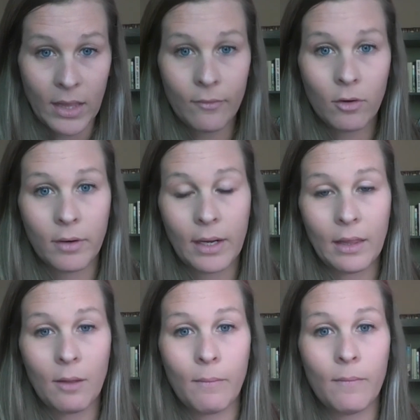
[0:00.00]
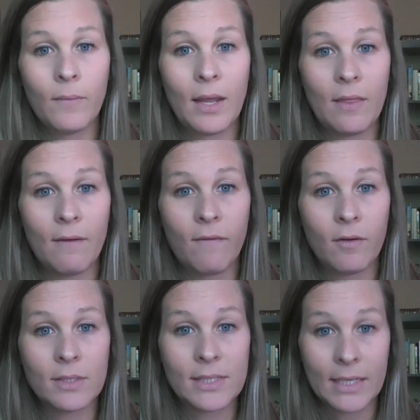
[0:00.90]
level curriculum in the
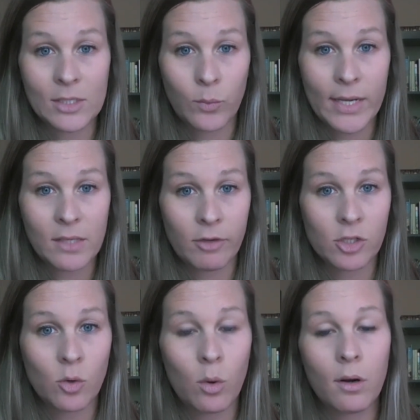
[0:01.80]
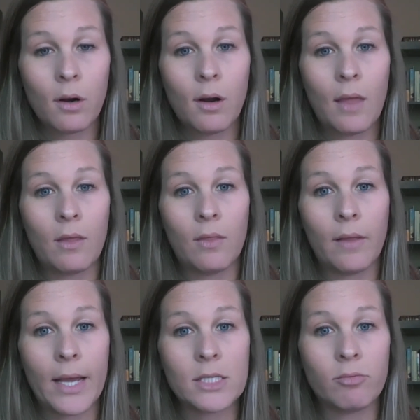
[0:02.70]
first 6 weeks of each quarter, and then the
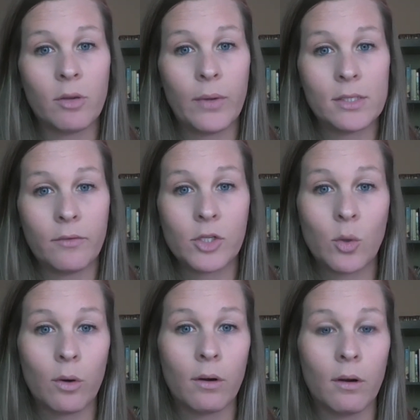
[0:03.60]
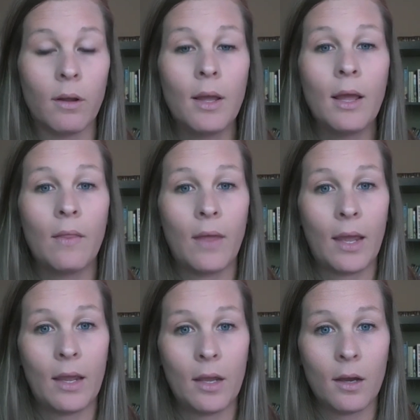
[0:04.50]
last 3 weeks of each quarter,
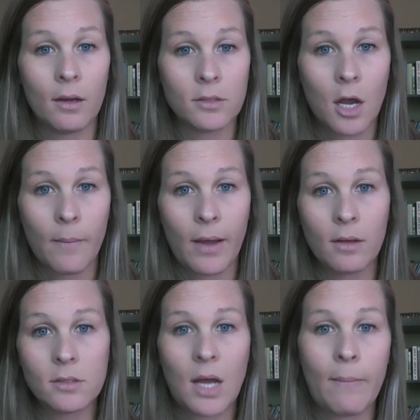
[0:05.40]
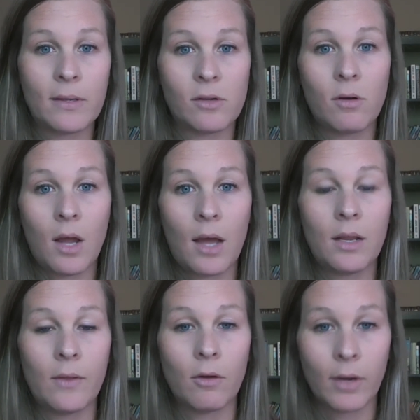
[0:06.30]
they talk about topics that are not
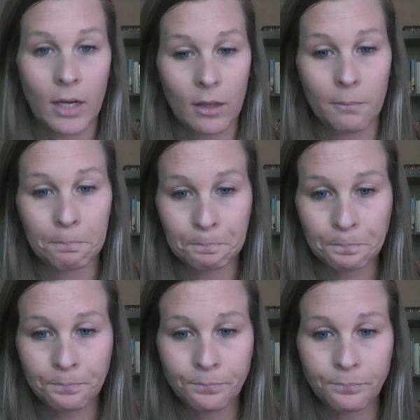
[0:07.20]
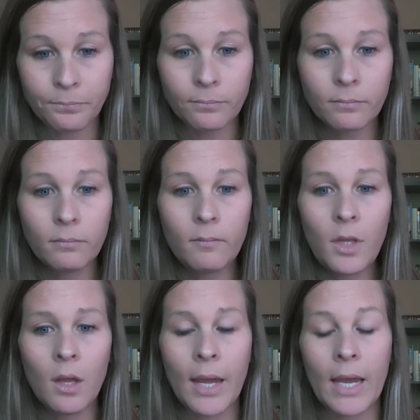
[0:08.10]
in the curriculum.
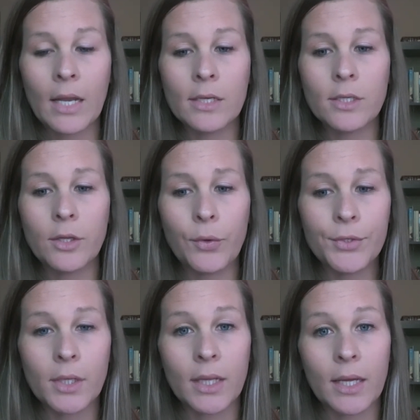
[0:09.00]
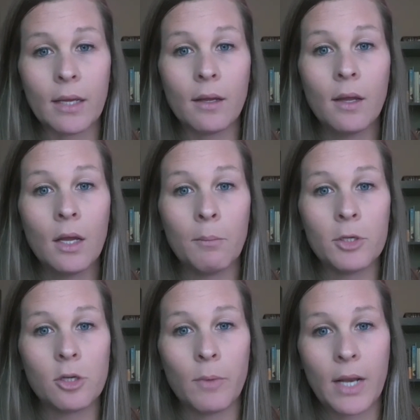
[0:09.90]
And usually,
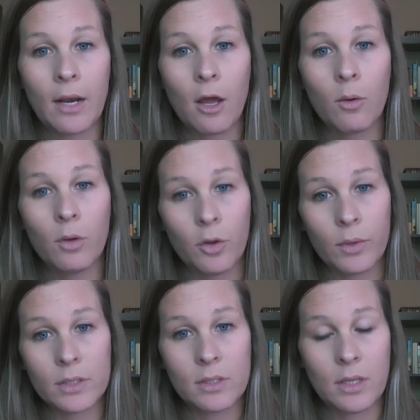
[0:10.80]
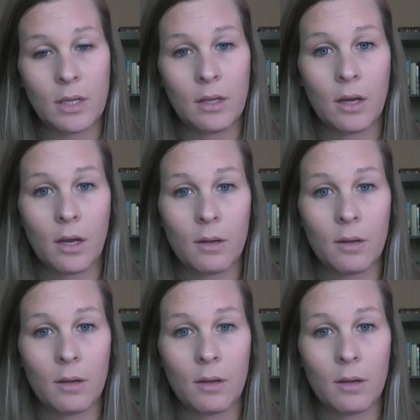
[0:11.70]
Mr. Meneno, who is the